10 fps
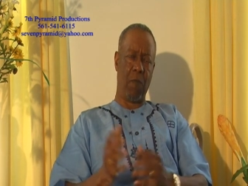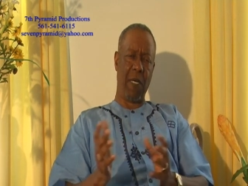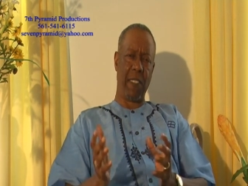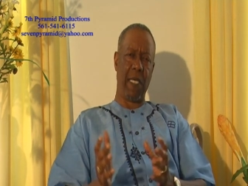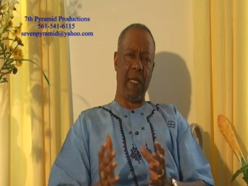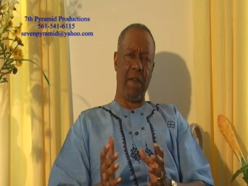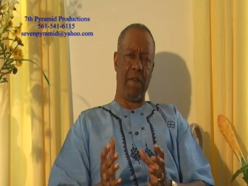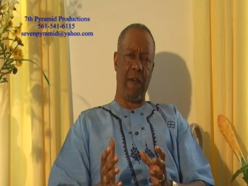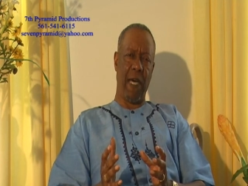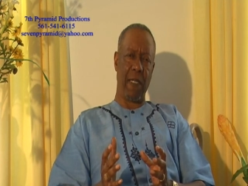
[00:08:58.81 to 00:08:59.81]
but that in
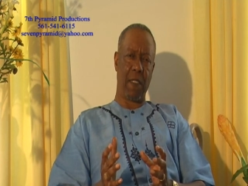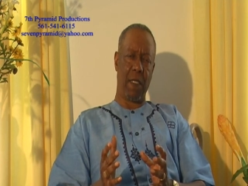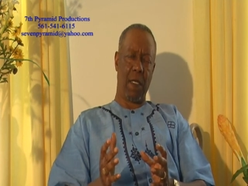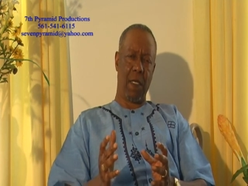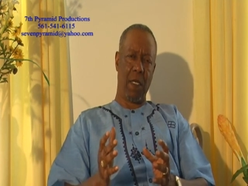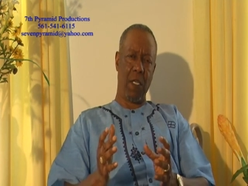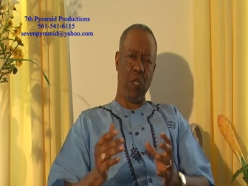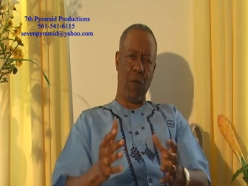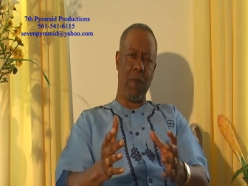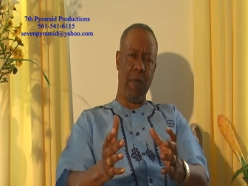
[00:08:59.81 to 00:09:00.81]
fact
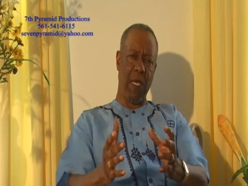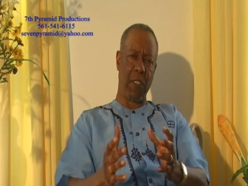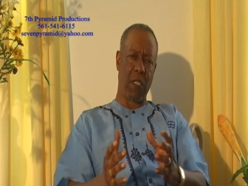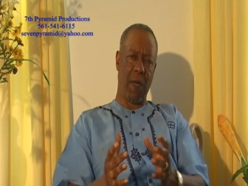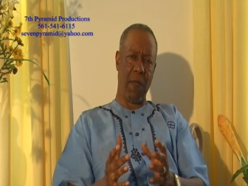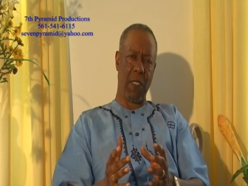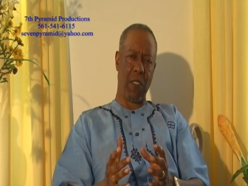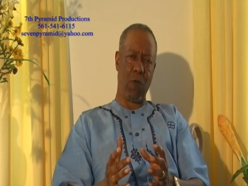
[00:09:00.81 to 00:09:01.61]
human beings come into